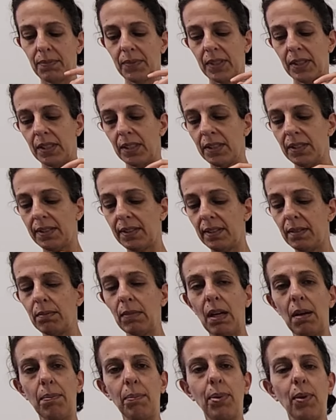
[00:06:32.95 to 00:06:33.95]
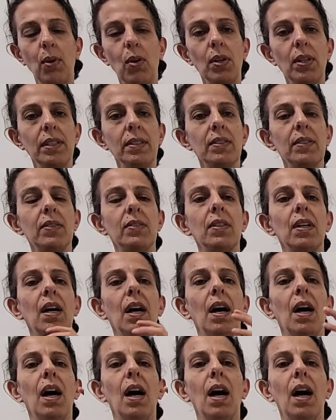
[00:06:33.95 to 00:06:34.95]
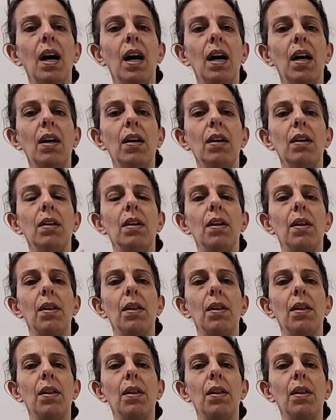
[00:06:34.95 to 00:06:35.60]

The Sima points are